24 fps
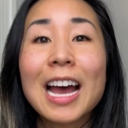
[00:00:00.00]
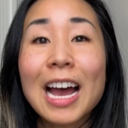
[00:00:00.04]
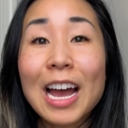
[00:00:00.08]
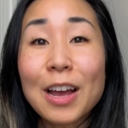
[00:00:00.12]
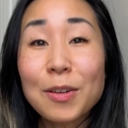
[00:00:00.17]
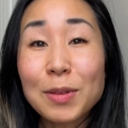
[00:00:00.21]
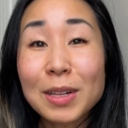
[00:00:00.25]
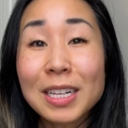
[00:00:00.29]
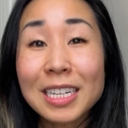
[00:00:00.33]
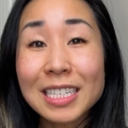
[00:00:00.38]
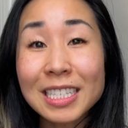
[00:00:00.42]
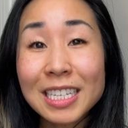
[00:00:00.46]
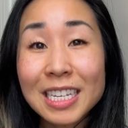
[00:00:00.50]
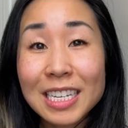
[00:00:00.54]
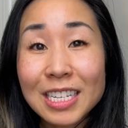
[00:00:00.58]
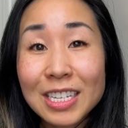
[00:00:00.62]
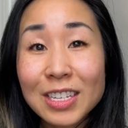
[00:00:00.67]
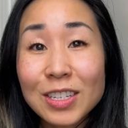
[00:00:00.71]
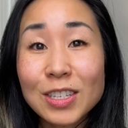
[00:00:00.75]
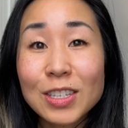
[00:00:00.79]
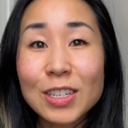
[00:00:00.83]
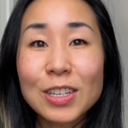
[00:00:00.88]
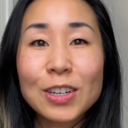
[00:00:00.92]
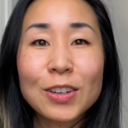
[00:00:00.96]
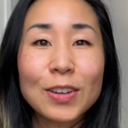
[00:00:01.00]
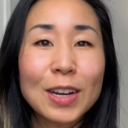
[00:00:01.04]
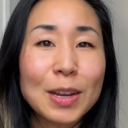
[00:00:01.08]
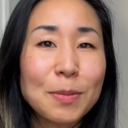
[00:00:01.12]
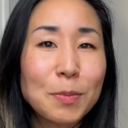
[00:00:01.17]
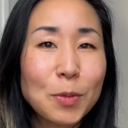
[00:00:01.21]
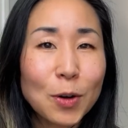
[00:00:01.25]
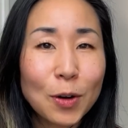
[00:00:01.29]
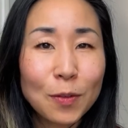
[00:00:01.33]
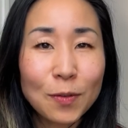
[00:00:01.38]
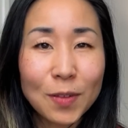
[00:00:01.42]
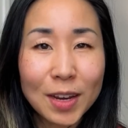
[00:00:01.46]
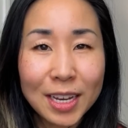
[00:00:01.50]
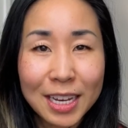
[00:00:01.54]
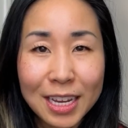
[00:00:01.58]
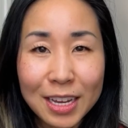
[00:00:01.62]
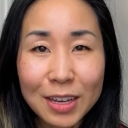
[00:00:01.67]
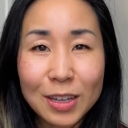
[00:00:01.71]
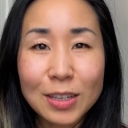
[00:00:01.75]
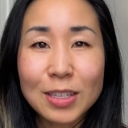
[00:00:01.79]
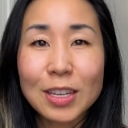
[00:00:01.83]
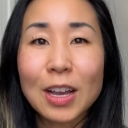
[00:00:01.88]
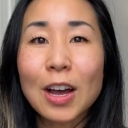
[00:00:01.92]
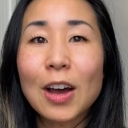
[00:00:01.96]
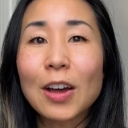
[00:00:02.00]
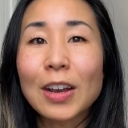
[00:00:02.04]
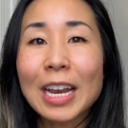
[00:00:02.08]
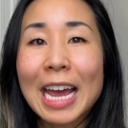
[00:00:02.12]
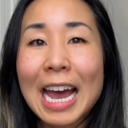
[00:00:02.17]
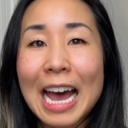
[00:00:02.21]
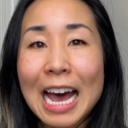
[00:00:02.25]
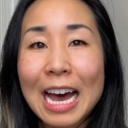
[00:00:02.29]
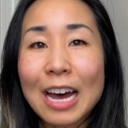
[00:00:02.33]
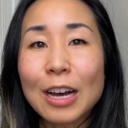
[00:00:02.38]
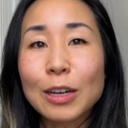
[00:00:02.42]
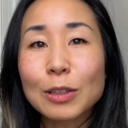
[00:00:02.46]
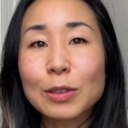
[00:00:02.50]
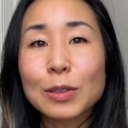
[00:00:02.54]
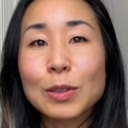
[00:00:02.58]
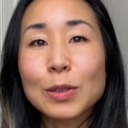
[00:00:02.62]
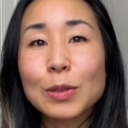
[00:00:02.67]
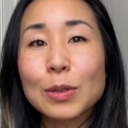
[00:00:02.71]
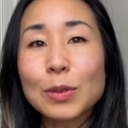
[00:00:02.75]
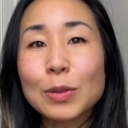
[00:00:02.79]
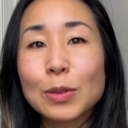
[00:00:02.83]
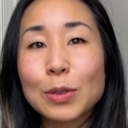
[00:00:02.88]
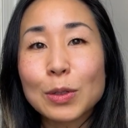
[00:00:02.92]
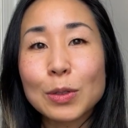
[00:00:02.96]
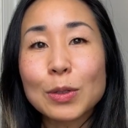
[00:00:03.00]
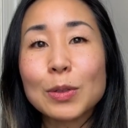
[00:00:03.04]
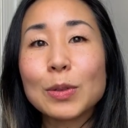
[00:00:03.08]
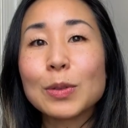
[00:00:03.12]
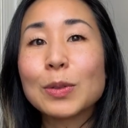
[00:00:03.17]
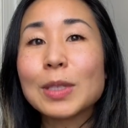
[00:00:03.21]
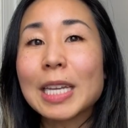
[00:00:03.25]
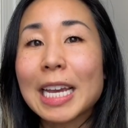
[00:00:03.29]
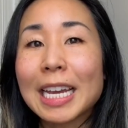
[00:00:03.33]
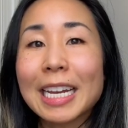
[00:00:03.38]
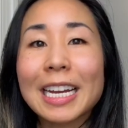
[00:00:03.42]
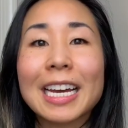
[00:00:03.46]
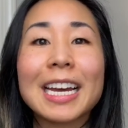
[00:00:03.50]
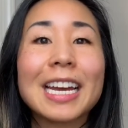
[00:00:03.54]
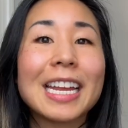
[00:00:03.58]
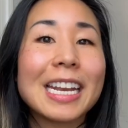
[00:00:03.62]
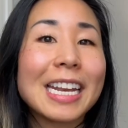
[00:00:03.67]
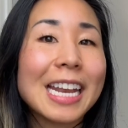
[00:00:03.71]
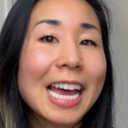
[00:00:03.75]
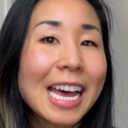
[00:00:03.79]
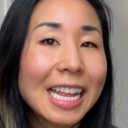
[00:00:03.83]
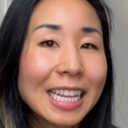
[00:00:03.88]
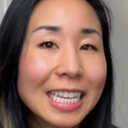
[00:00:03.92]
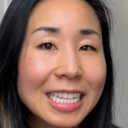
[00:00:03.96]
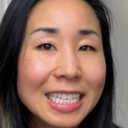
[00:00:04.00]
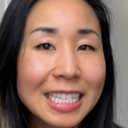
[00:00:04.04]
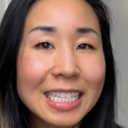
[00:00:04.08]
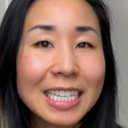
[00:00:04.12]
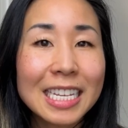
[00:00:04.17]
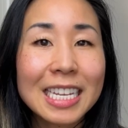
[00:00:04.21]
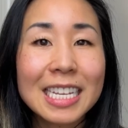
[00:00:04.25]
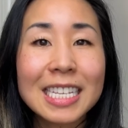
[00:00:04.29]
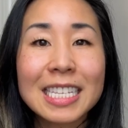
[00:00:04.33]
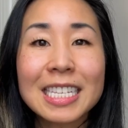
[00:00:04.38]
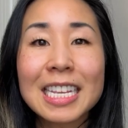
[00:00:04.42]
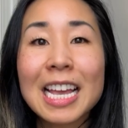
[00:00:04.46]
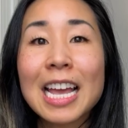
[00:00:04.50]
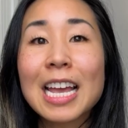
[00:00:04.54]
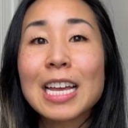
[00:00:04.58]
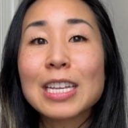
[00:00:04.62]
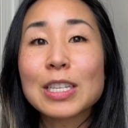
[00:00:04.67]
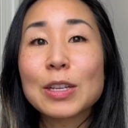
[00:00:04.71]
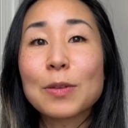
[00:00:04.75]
I will continue to create more videos on how to do data analysis,